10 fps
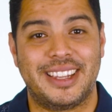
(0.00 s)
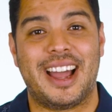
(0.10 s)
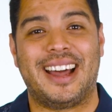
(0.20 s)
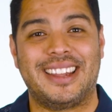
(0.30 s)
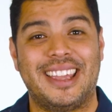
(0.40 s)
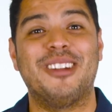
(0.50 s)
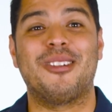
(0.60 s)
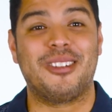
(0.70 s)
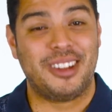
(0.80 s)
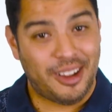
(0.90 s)
to God
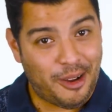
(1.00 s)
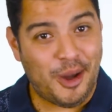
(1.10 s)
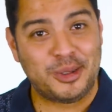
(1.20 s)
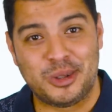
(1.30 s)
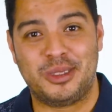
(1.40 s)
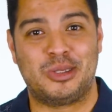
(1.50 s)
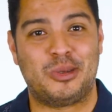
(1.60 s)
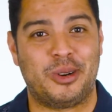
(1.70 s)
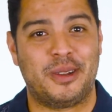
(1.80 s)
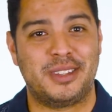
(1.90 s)
here, also in the
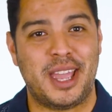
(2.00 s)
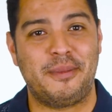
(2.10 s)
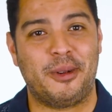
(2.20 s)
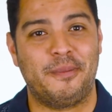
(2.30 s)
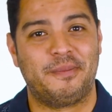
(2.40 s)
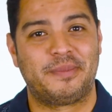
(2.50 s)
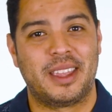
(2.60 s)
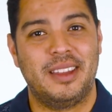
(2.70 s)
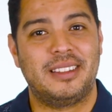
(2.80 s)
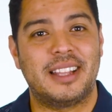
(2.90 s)
story of Samuel.
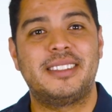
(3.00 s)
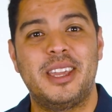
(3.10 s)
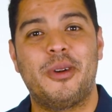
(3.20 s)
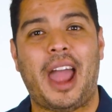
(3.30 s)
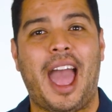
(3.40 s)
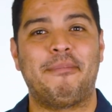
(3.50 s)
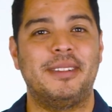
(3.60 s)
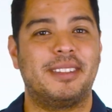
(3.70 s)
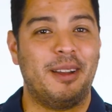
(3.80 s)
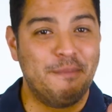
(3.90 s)
Let's see what
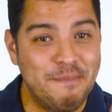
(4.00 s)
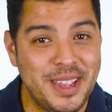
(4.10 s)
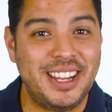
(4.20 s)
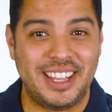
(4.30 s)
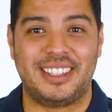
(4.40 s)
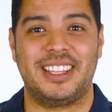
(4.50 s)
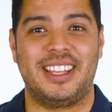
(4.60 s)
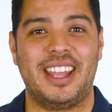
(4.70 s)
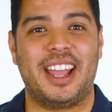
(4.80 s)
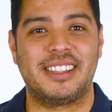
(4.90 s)
happens
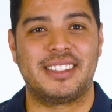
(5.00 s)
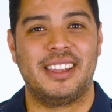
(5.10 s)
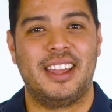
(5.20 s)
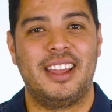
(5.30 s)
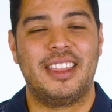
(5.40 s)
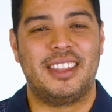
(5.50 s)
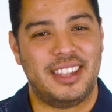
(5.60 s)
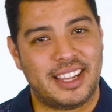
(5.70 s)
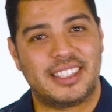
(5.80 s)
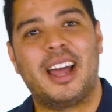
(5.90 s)
immediately next, the
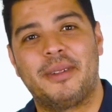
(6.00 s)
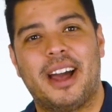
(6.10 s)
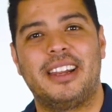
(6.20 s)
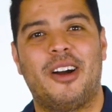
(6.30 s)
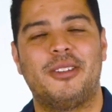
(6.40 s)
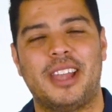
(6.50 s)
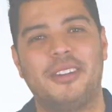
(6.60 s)
next time God calls